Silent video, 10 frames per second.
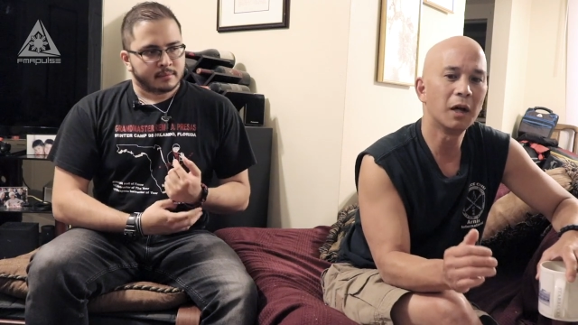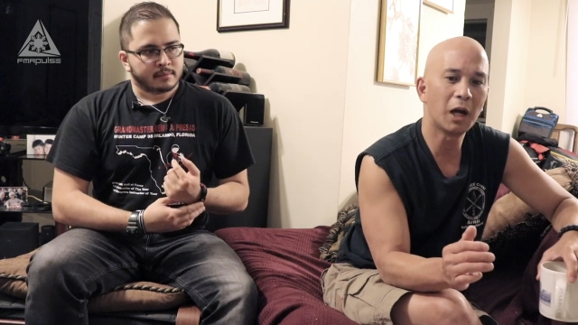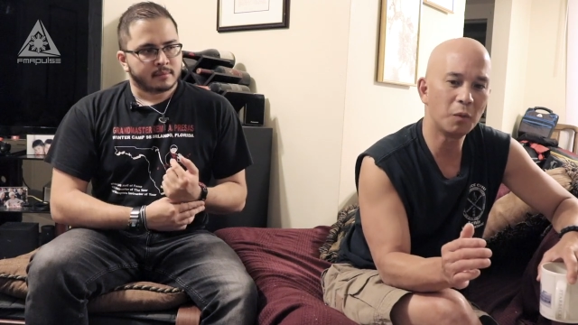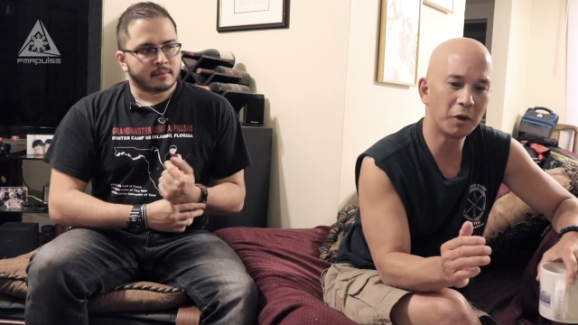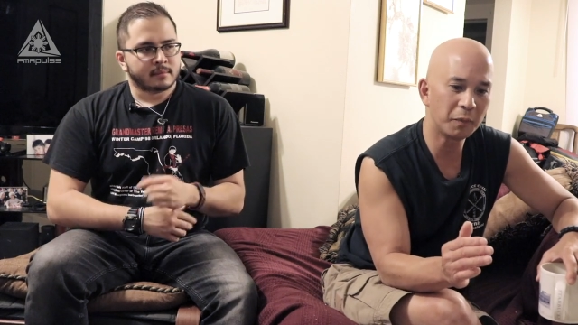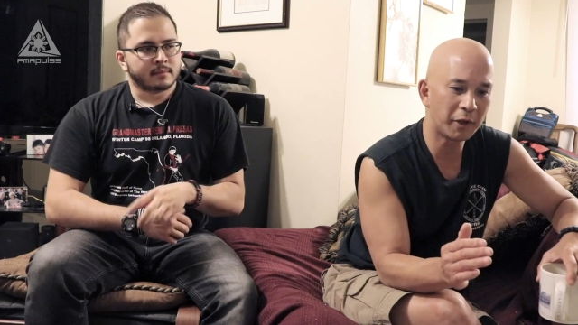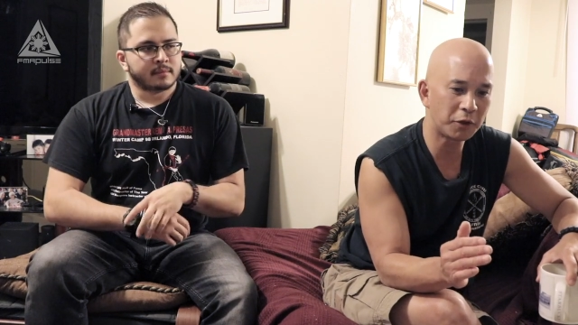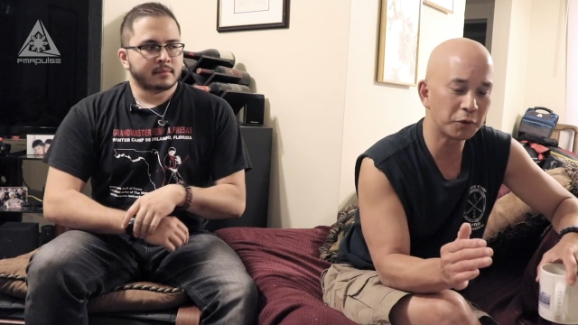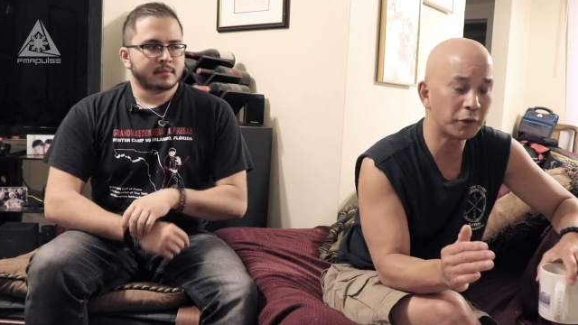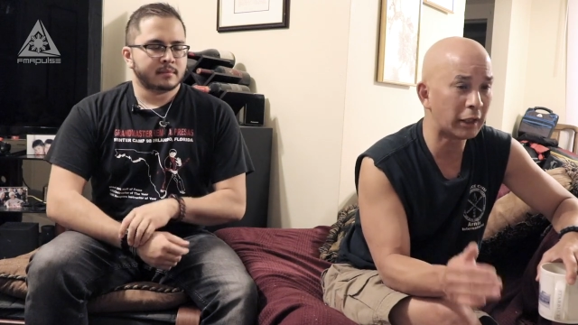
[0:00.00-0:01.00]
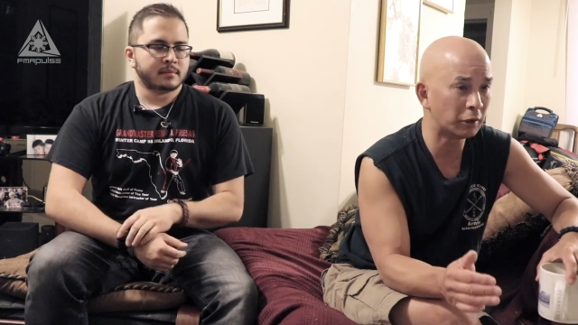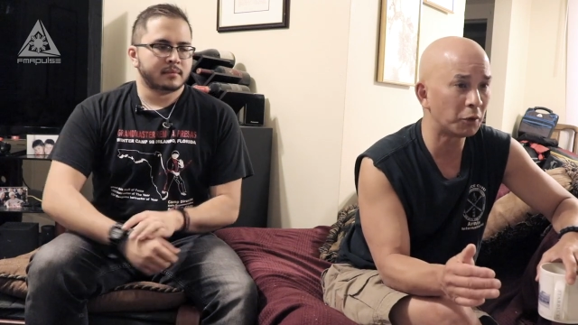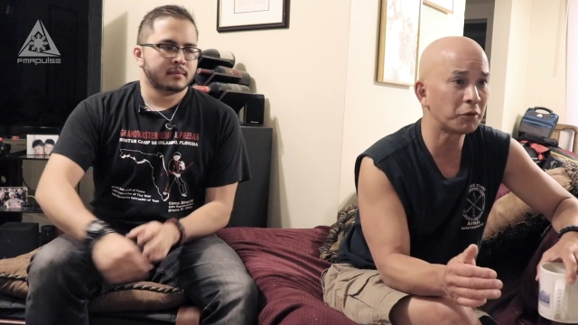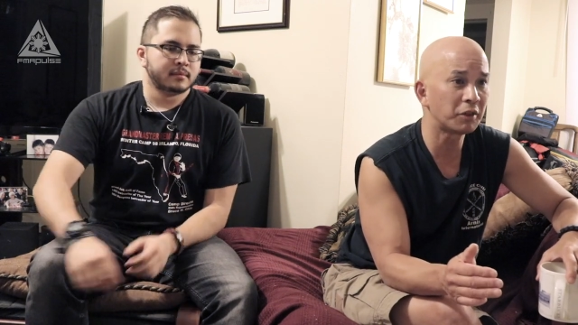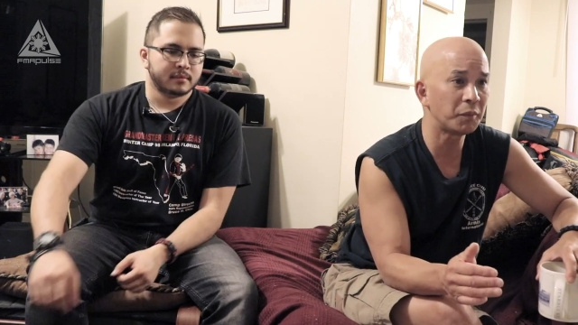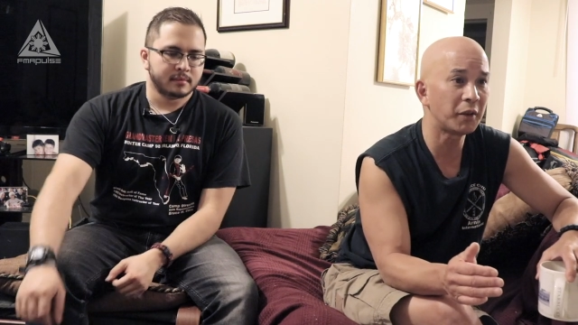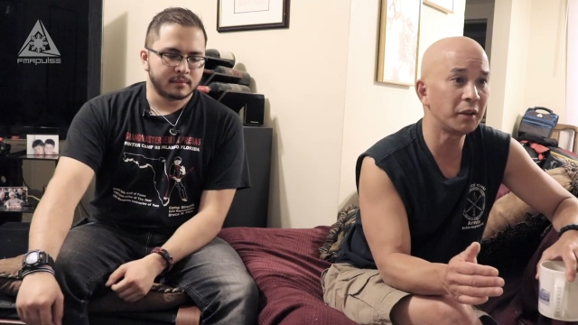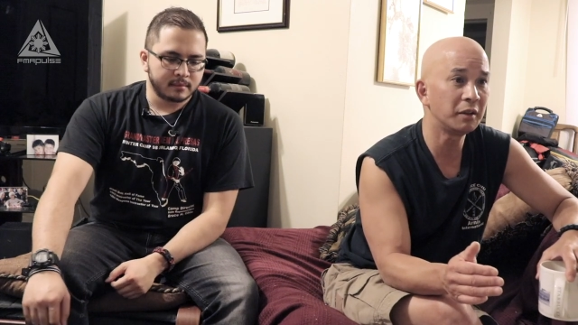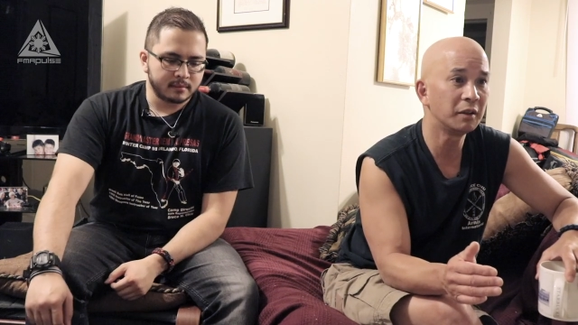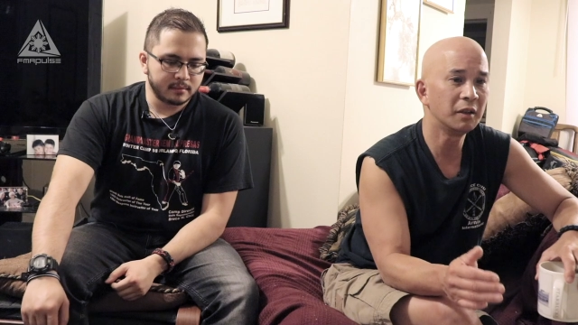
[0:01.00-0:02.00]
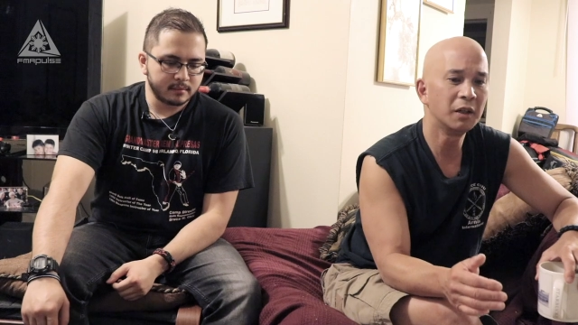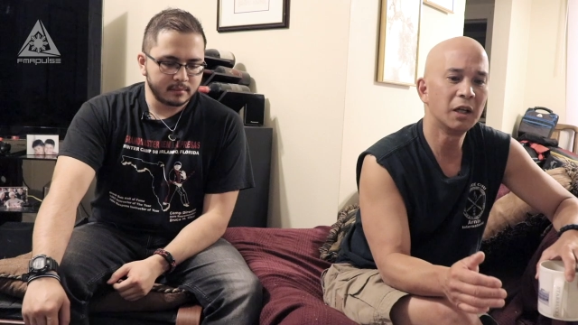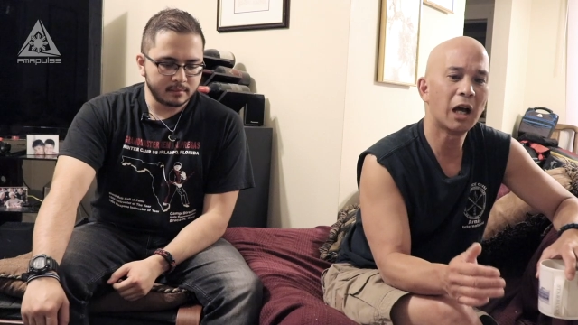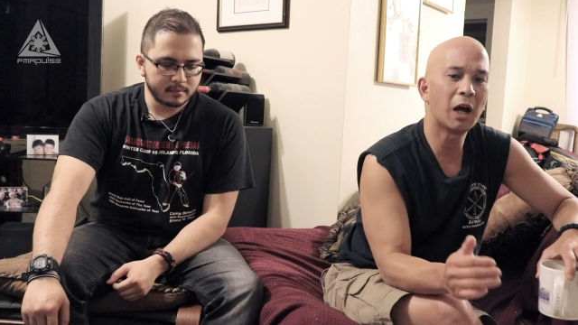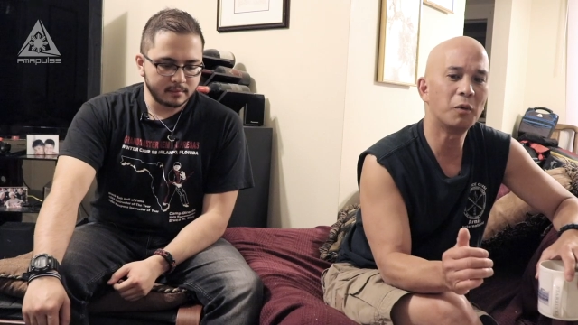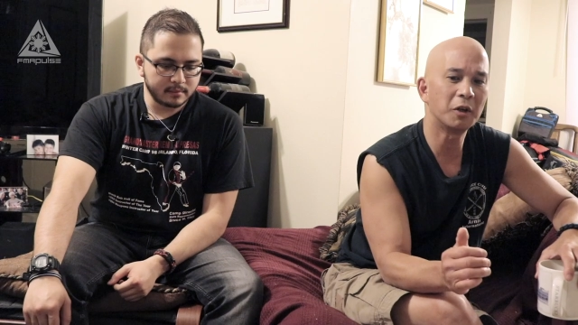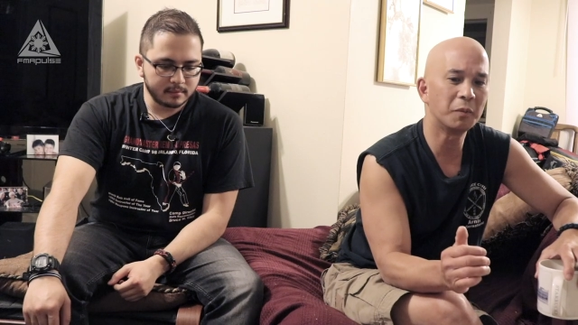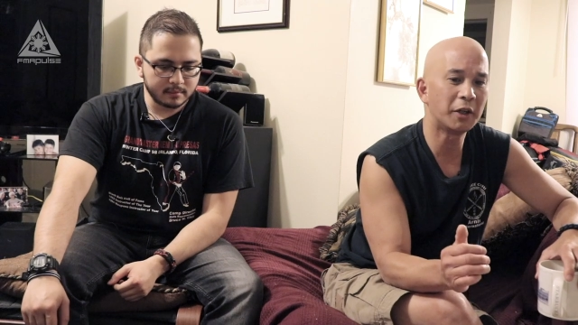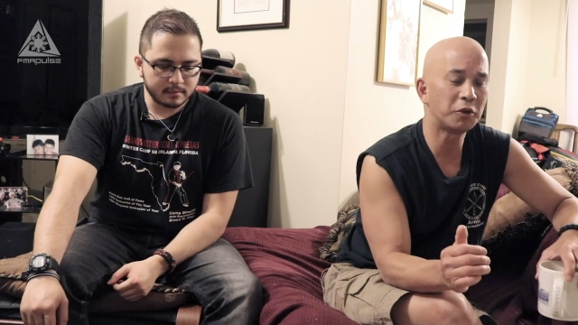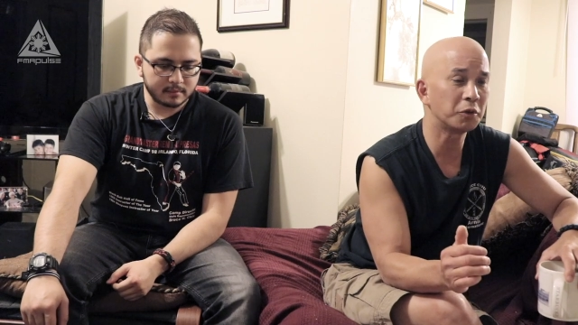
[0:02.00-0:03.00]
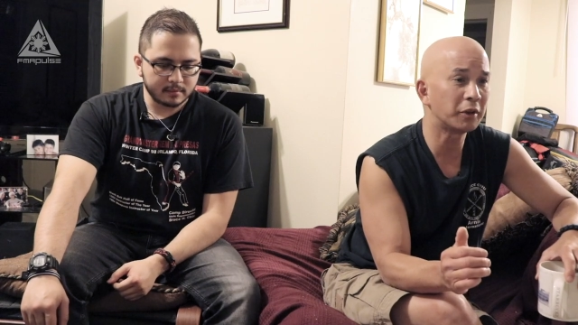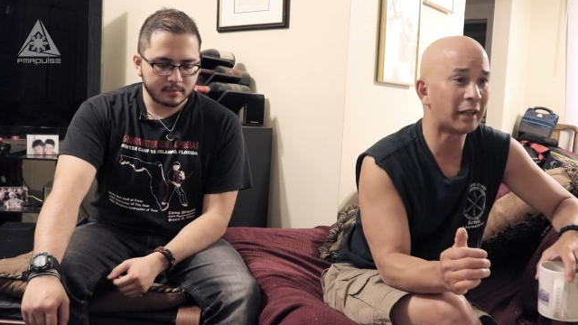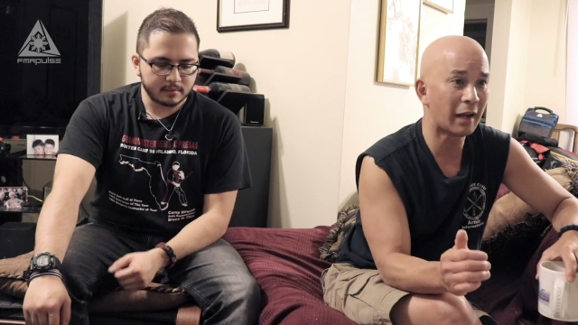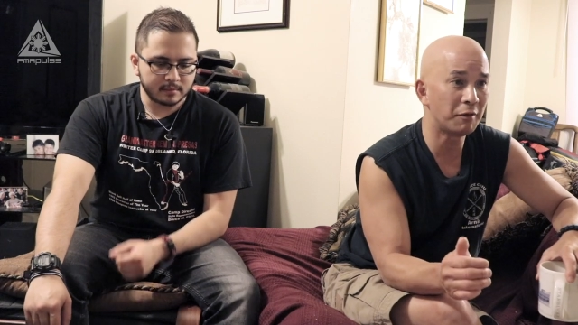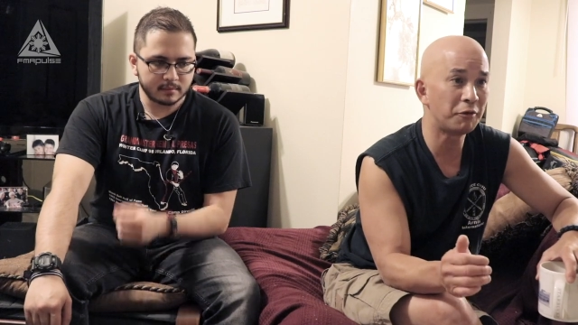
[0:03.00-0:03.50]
Speaker 1: I want to make sure that they learn something. I want to make sure that they have